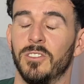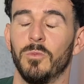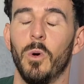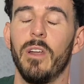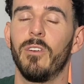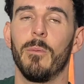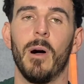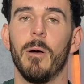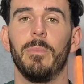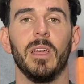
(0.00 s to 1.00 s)
whatever it
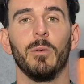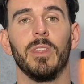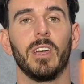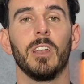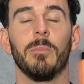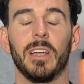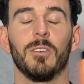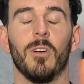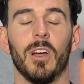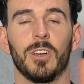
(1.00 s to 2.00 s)
might be, where they're going to make
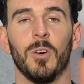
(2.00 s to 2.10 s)
the right